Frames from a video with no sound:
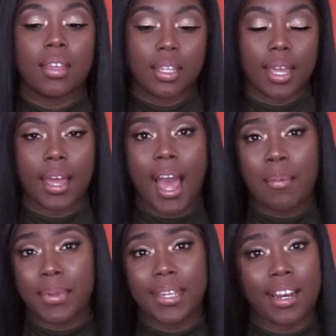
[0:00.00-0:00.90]
yeah,
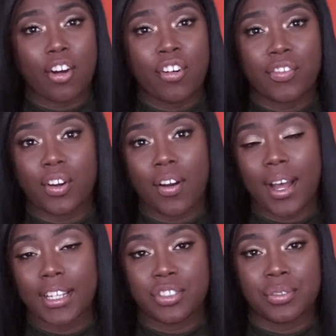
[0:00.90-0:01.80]
I mean, overall,
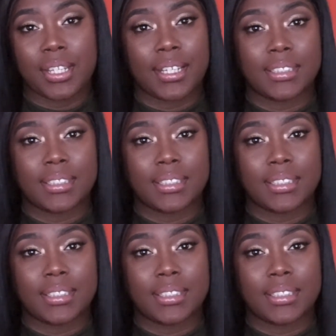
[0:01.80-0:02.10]
I do think